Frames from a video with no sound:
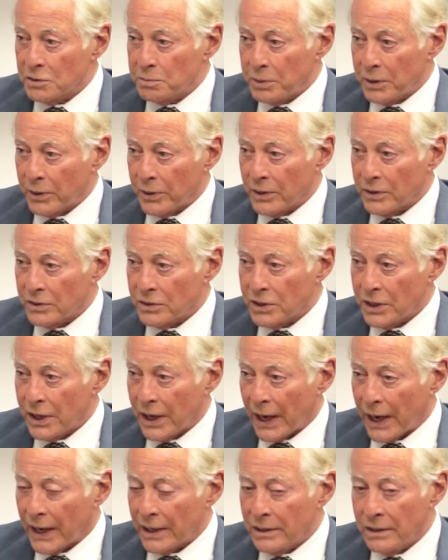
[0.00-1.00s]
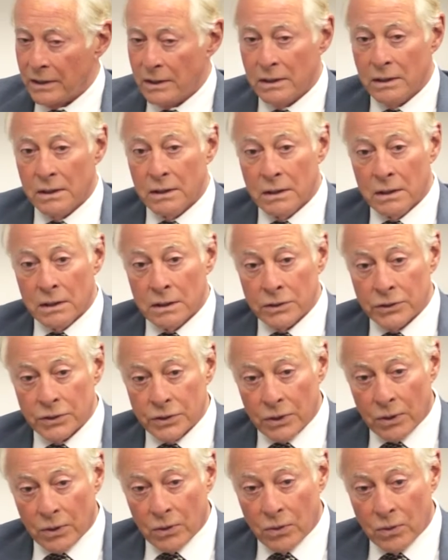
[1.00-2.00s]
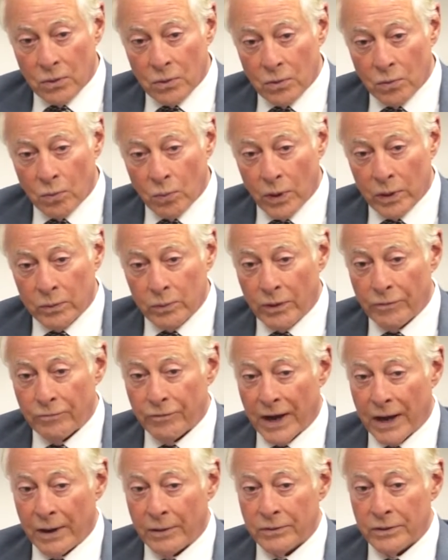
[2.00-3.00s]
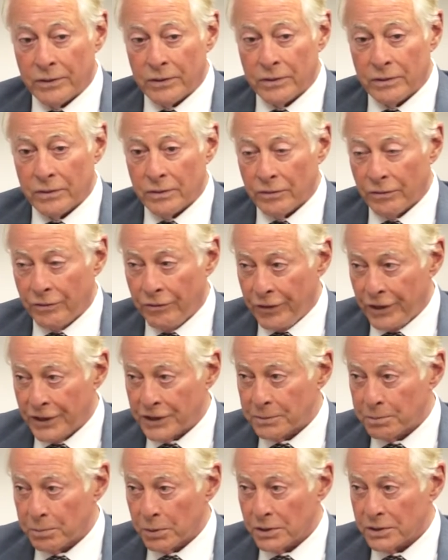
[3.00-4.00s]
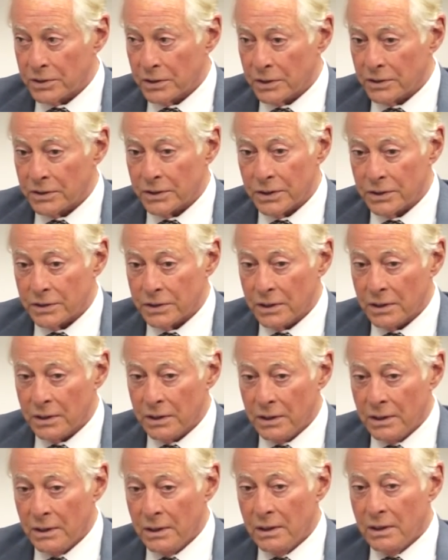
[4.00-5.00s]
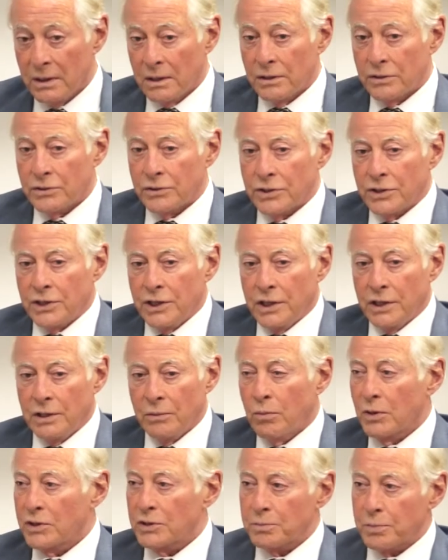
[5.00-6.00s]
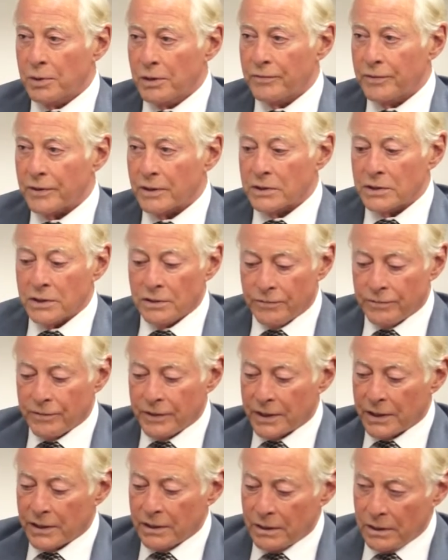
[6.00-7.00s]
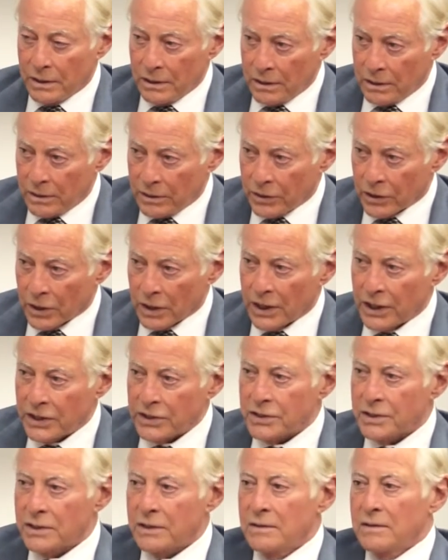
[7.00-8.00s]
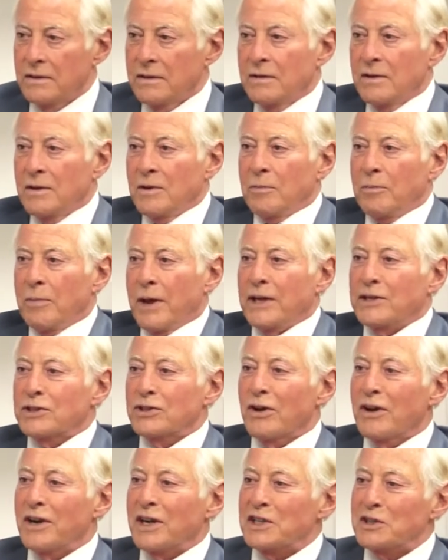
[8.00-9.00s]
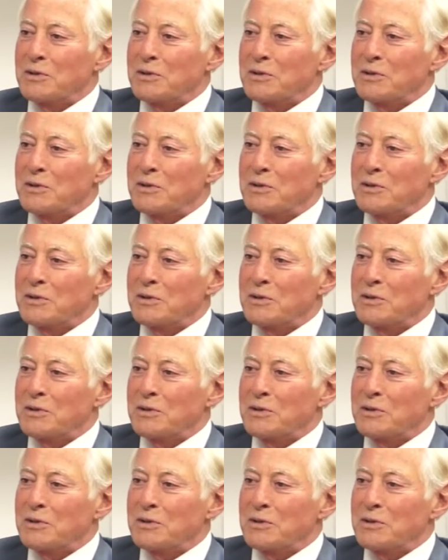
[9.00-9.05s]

experience she had. So when we found this personal assistant, she was perfect. She fitted the list based on